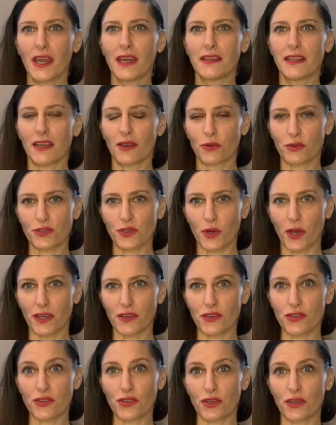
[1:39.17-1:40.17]
They also
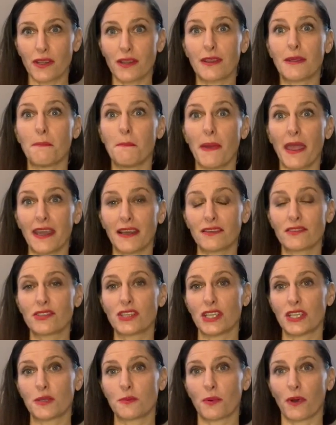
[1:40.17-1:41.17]
understood the male
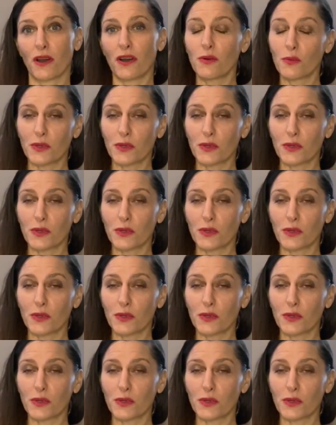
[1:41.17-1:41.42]
G-spot,